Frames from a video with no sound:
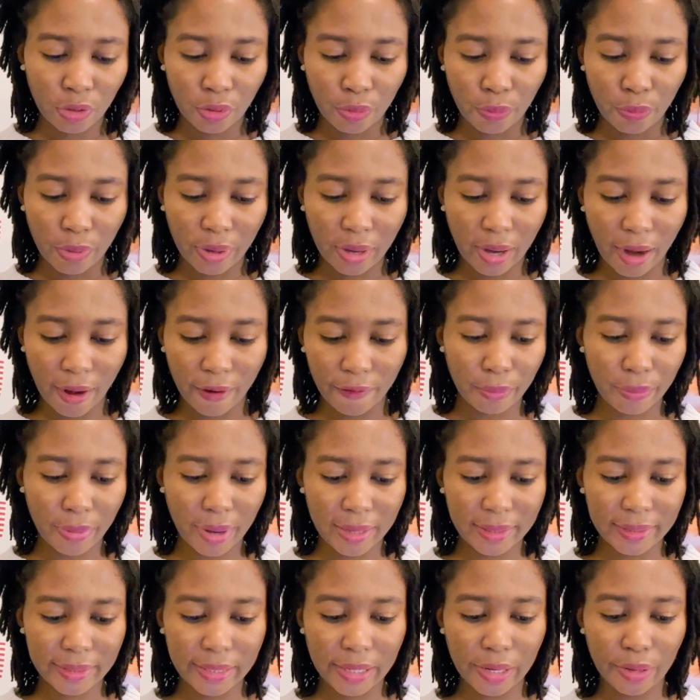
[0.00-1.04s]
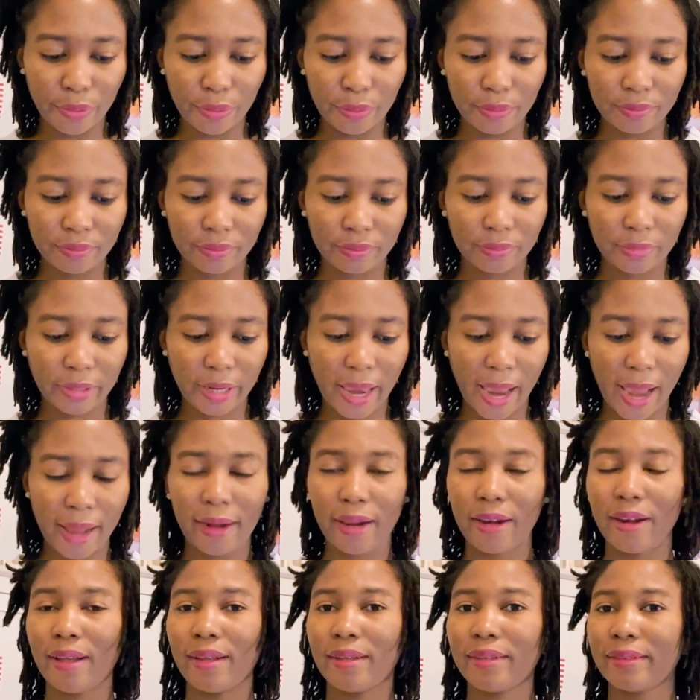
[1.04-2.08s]
We have Brazil,
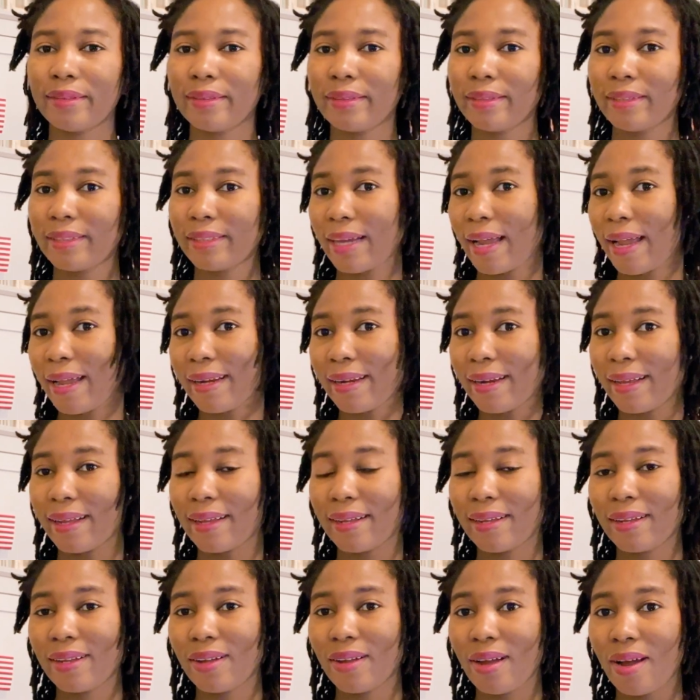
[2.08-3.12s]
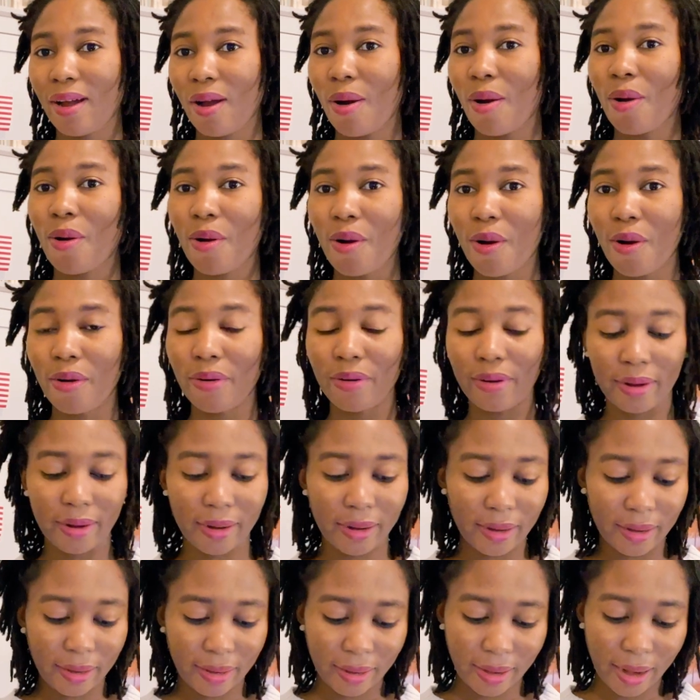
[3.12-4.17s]
Canada, China, Hong Kong,
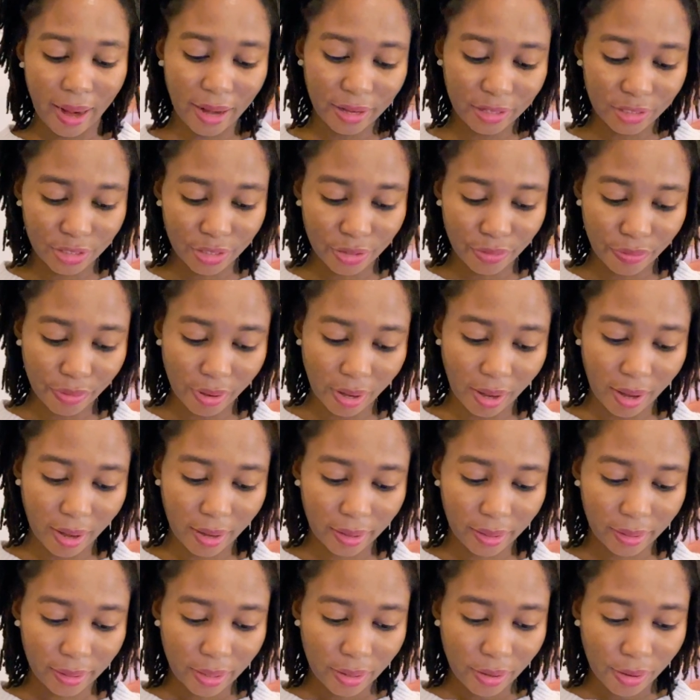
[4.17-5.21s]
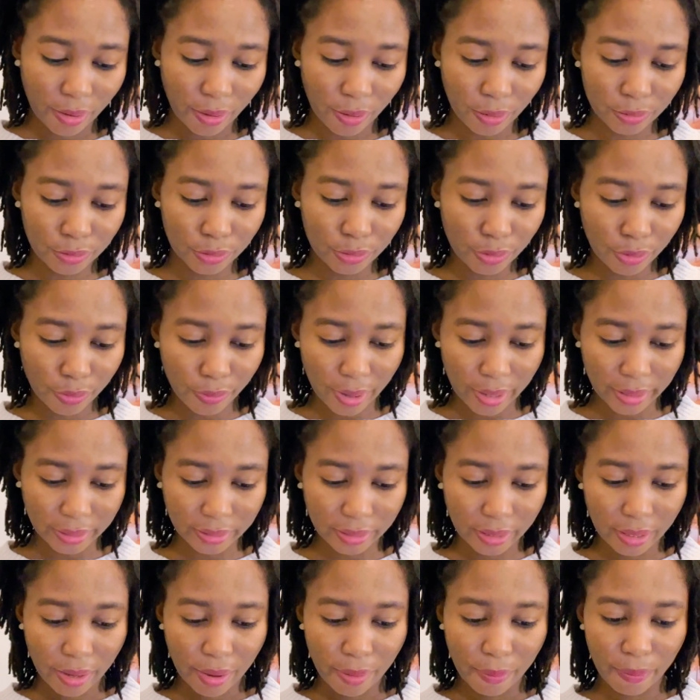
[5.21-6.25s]
Nigeria, Honduras,
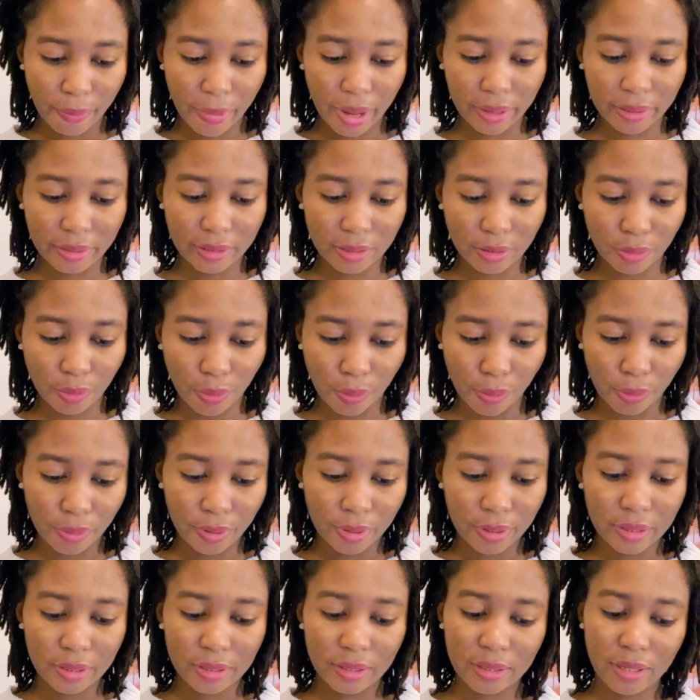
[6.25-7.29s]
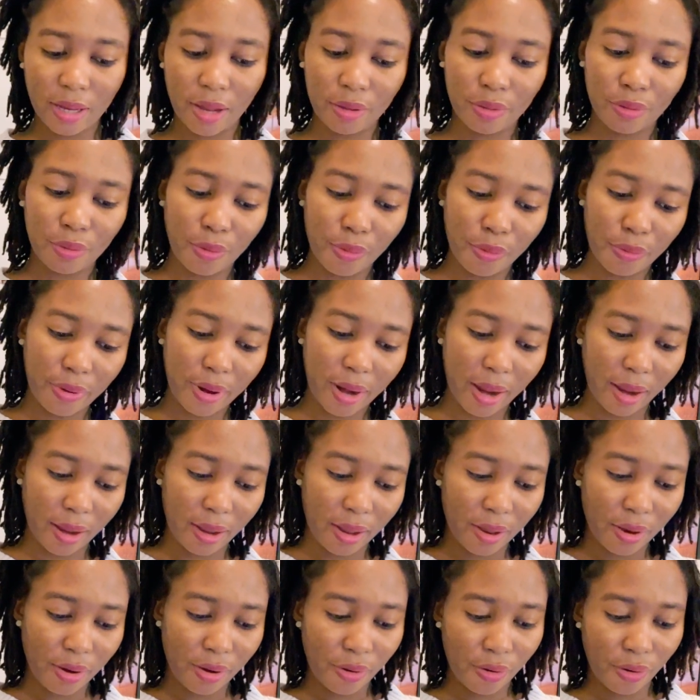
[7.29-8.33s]
Mexico, South Korea,
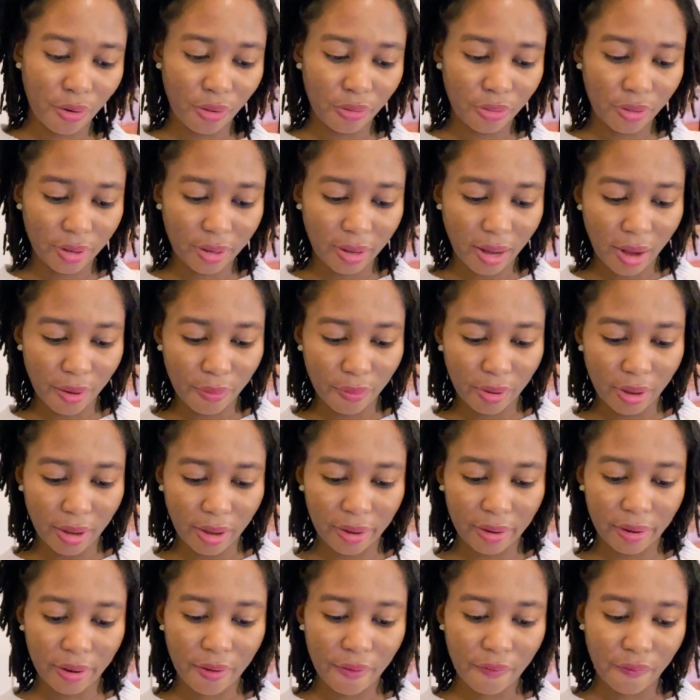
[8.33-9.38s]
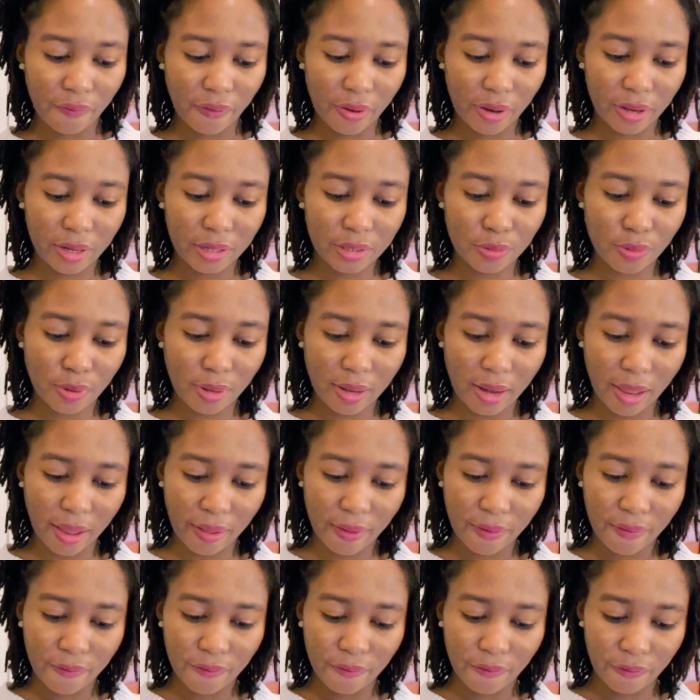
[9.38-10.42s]
Northern Ireland, Venezuela,
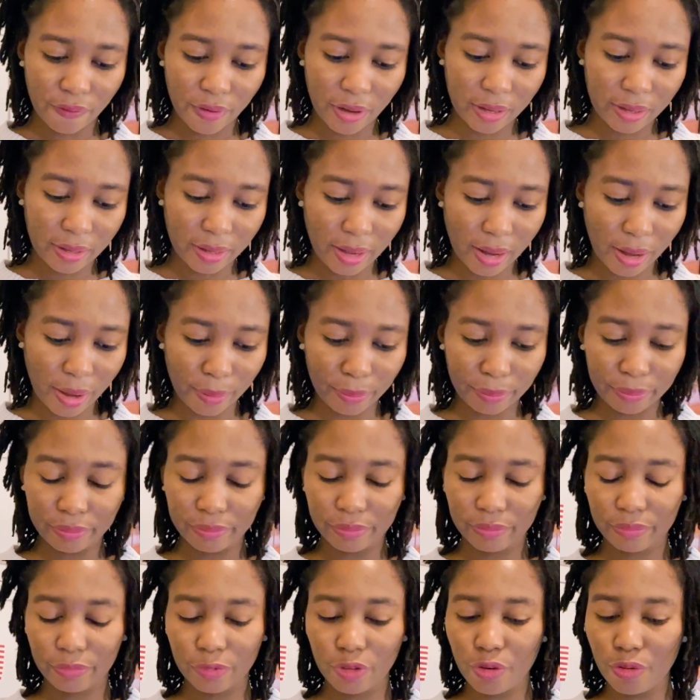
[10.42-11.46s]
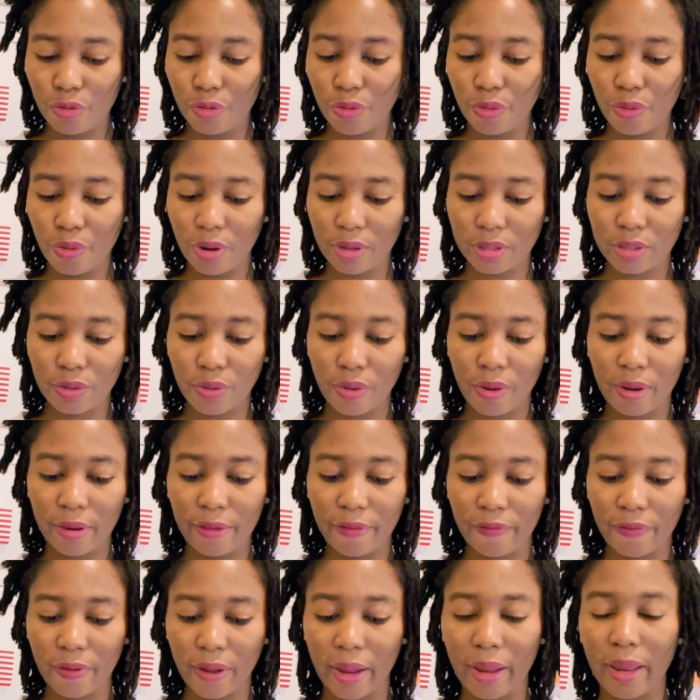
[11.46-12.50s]
Vietnam. You do not
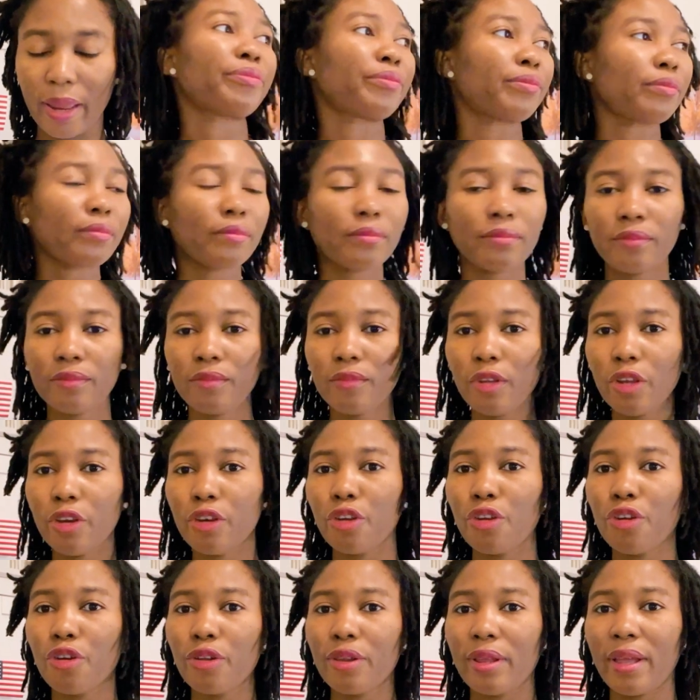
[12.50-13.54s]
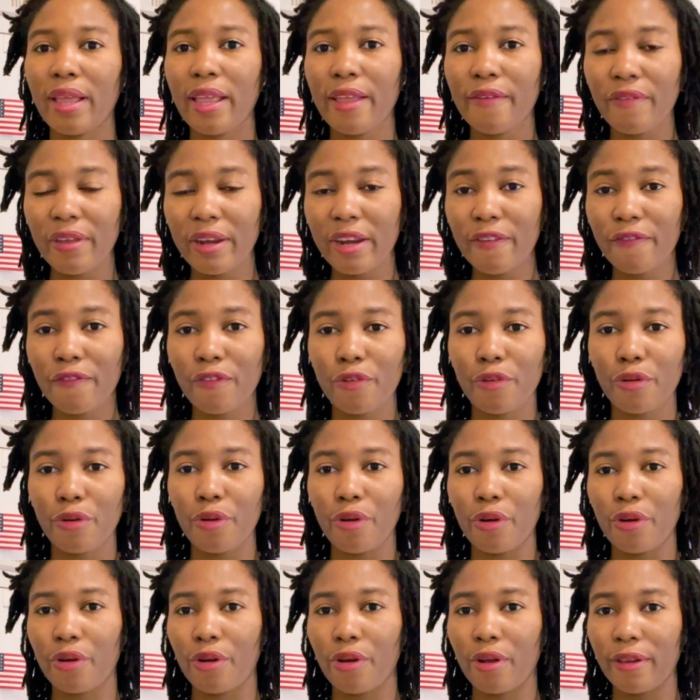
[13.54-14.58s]
qualify. Do you know that even if you do
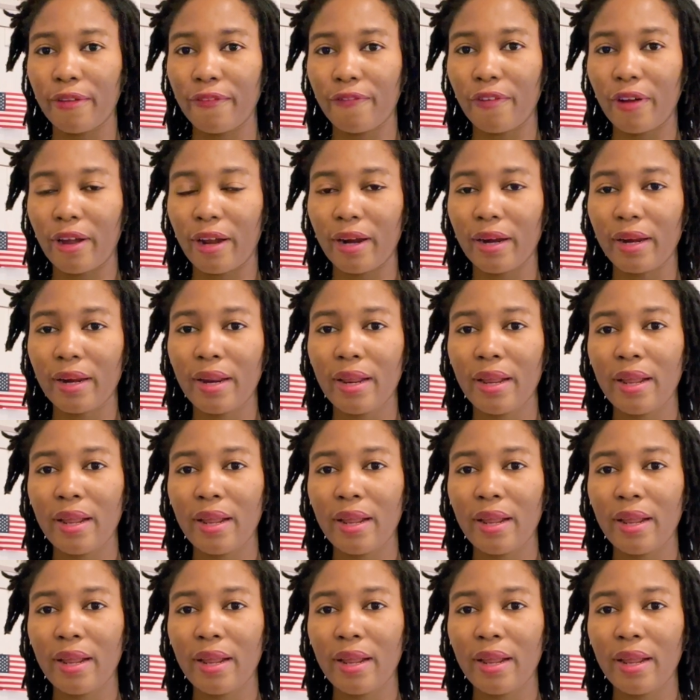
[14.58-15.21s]
not qualify,